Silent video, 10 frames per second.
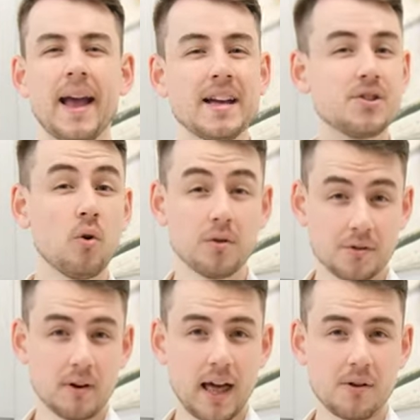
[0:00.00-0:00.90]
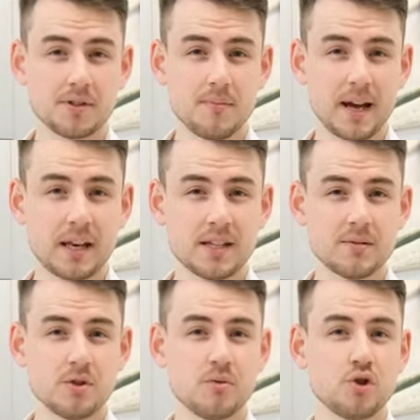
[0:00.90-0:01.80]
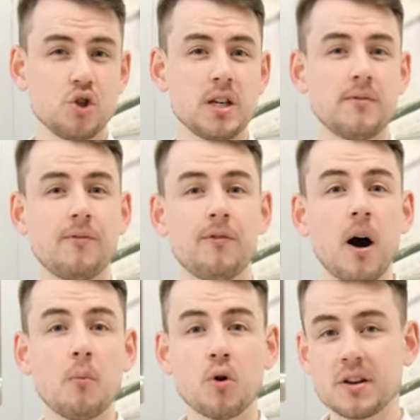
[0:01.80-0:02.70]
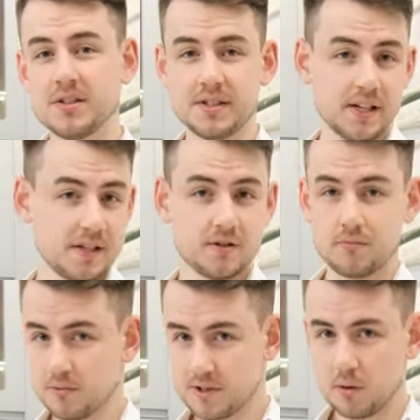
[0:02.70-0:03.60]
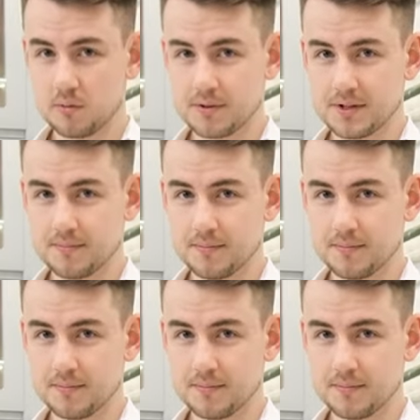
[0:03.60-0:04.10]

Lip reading: It also allows the mechanism to achieve far more consistent results,